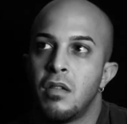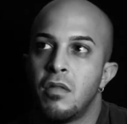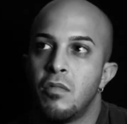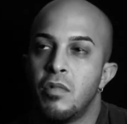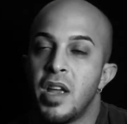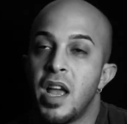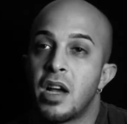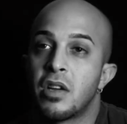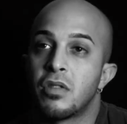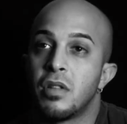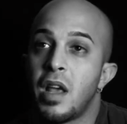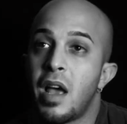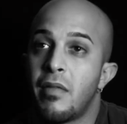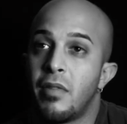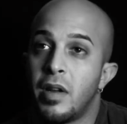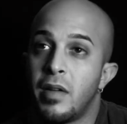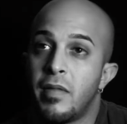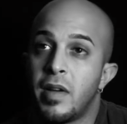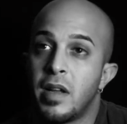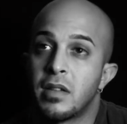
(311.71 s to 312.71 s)
we actually have
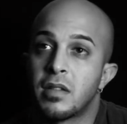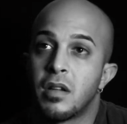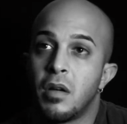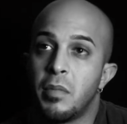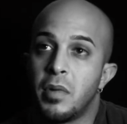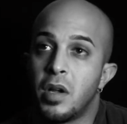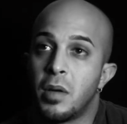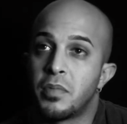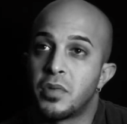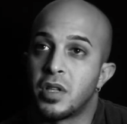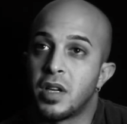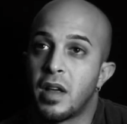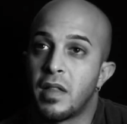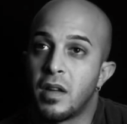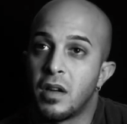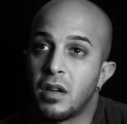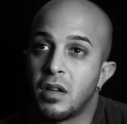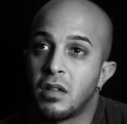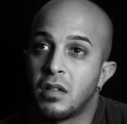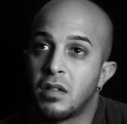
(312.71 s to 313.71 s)
an event coming up
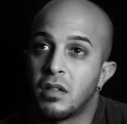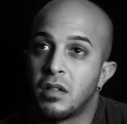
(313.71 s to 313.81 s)
together.